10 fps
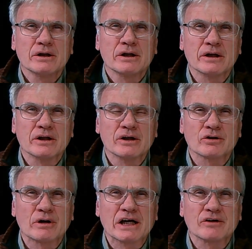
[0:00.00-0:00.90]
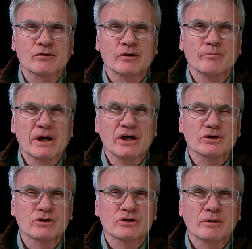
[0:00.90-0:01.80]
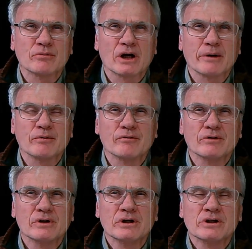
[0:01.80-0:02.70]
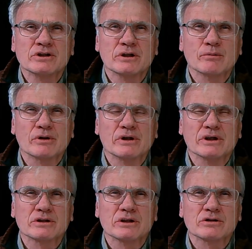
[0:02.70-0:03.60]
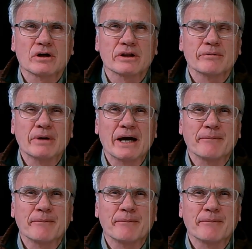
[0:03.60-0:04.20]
and then transfer and measure some type of similar distance on the map.